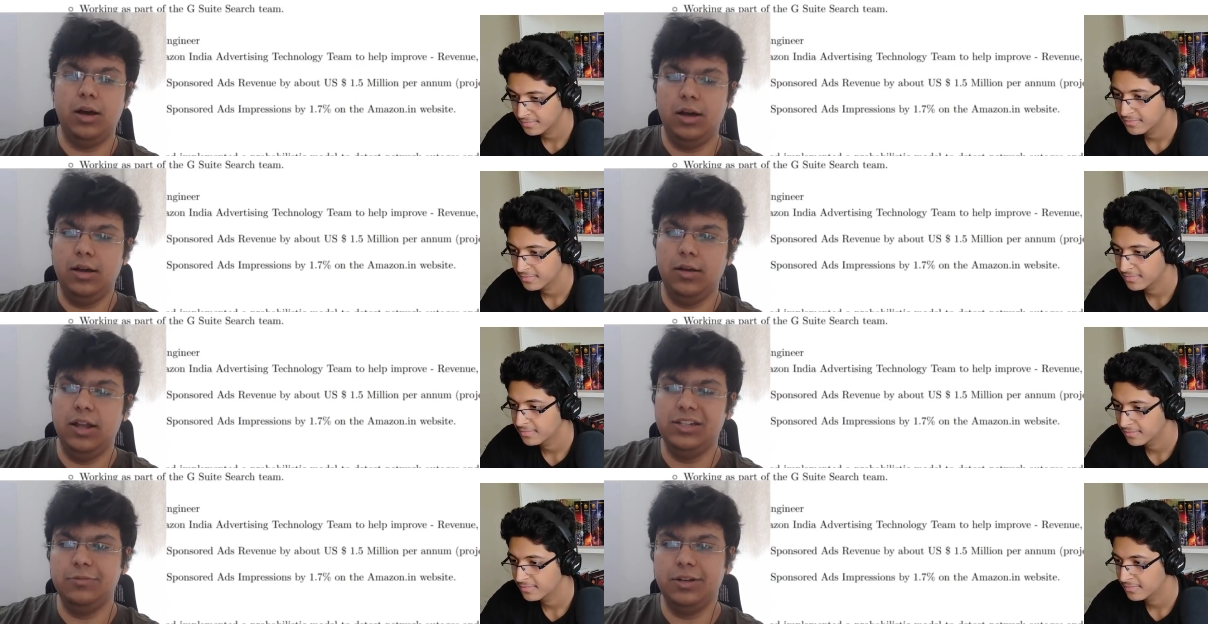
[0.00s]
Speaker 1: uh,
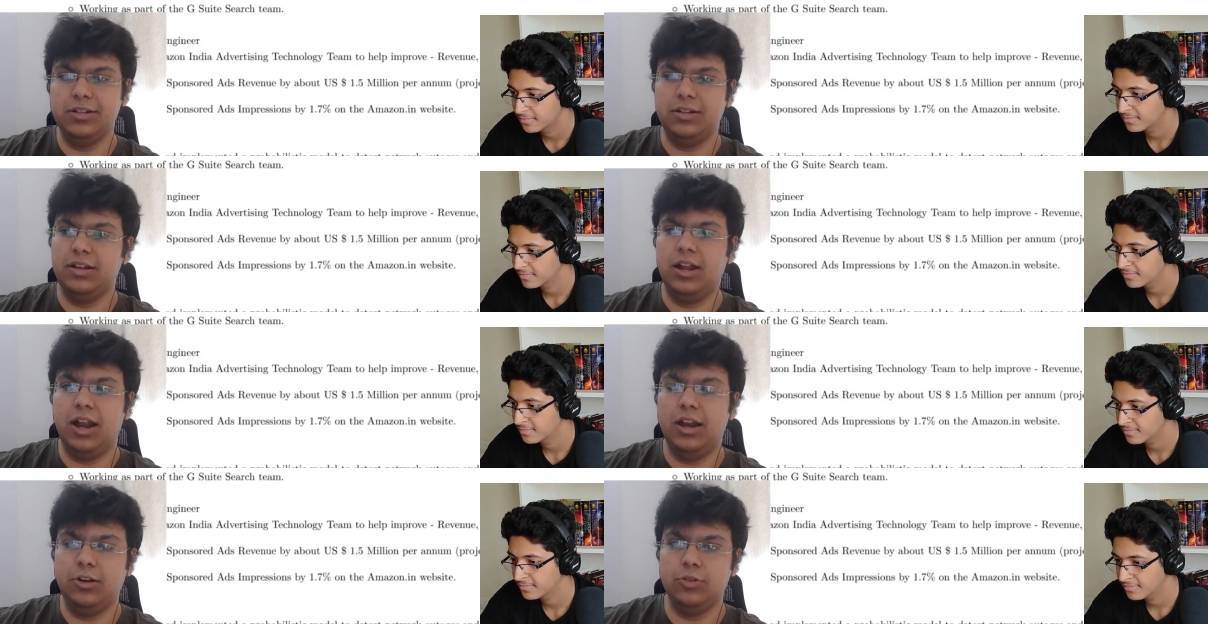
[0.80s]
achievements
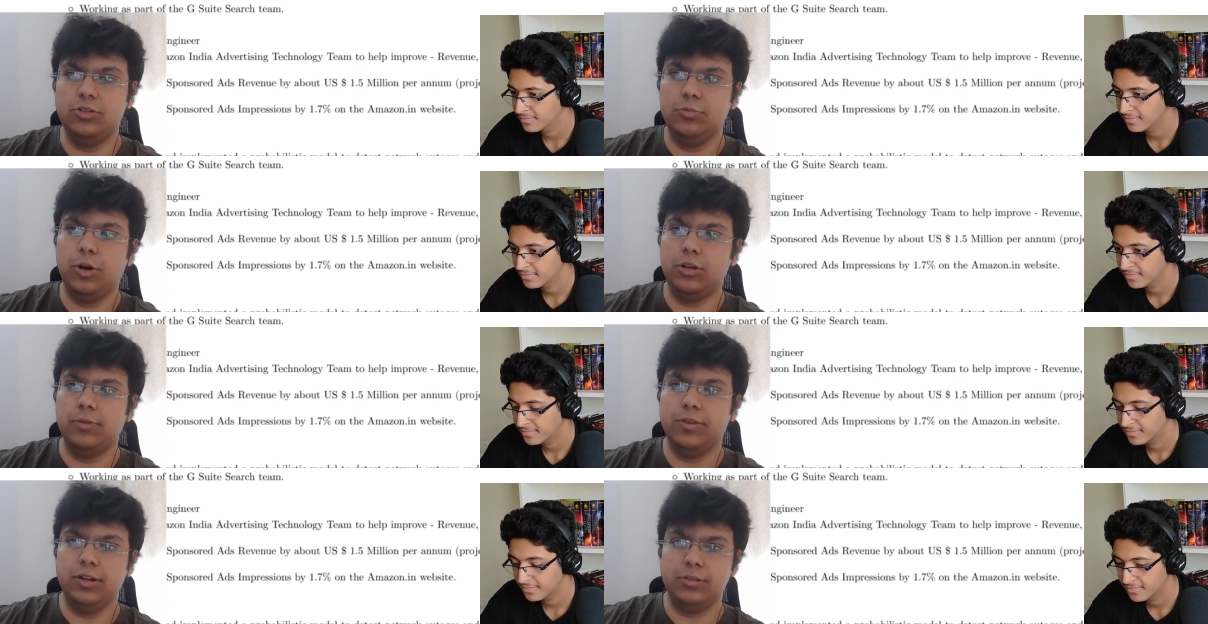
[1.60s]
close to the bottom of
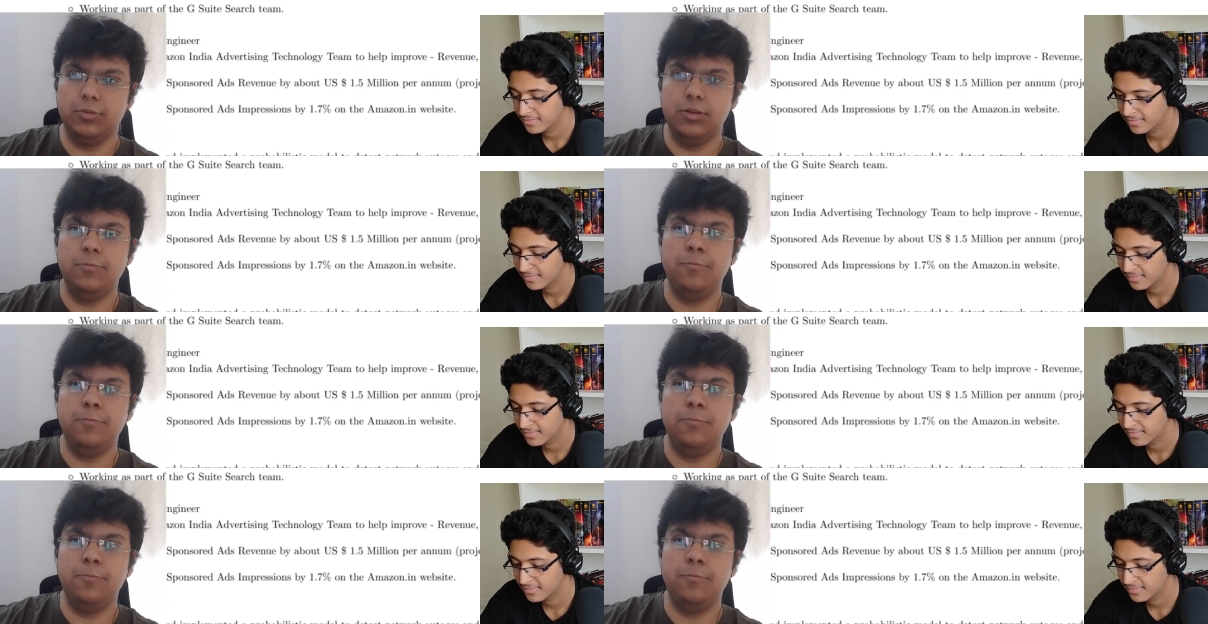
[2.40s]
the resume.